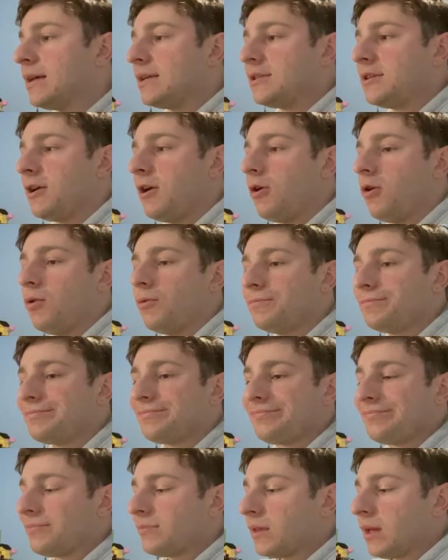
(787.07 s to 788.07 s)
So
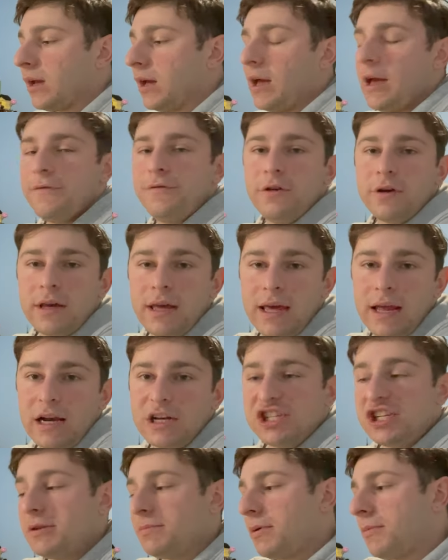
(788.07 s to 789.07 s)
if you can get a
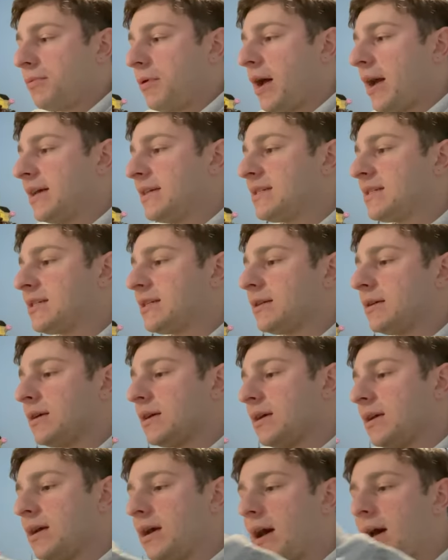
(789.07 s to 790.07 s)
cheaper price,
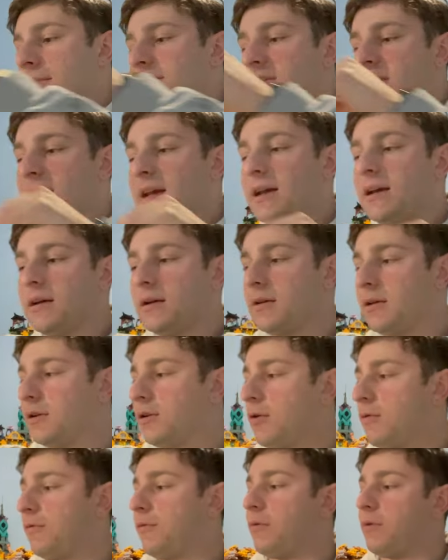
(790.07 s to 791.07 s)
I'm saying
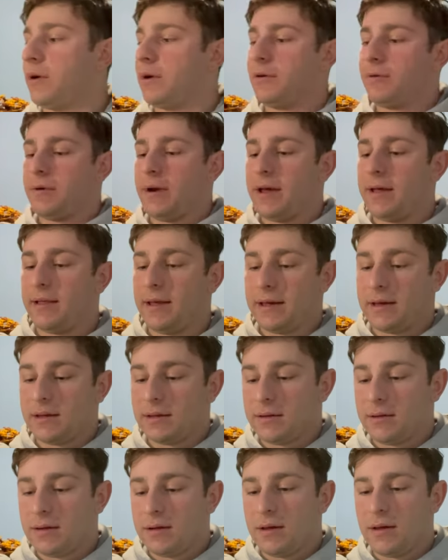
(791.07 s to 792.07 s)
go for it, right?
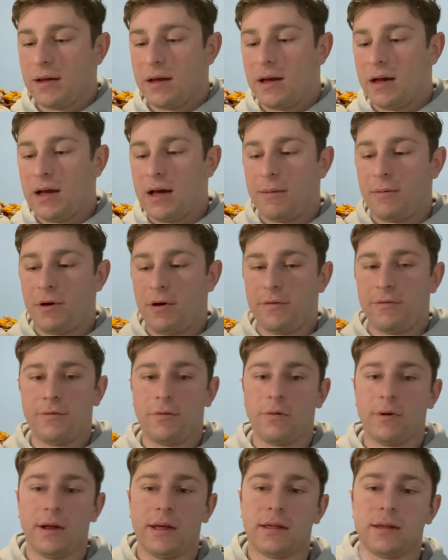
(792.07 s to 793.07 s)
Like, I'm all
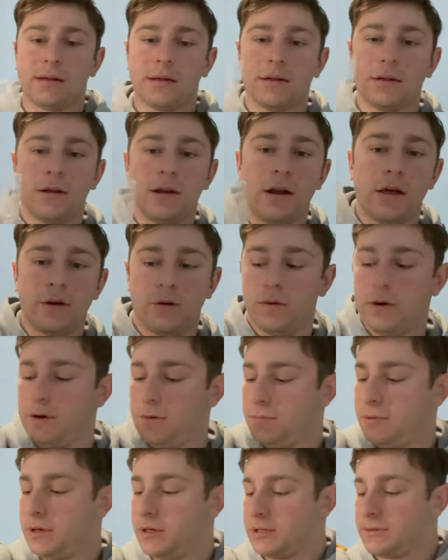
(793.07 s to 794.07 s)
for it. Another window
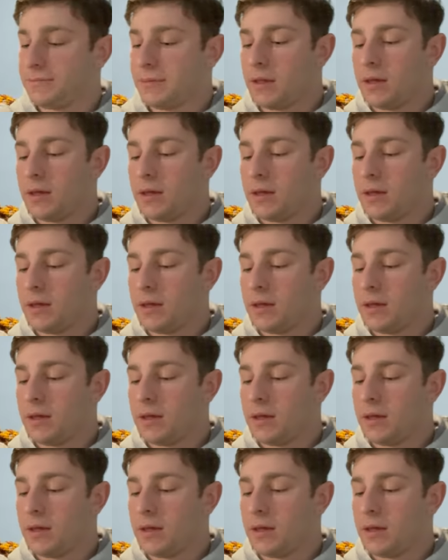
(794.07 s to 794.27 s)
piece.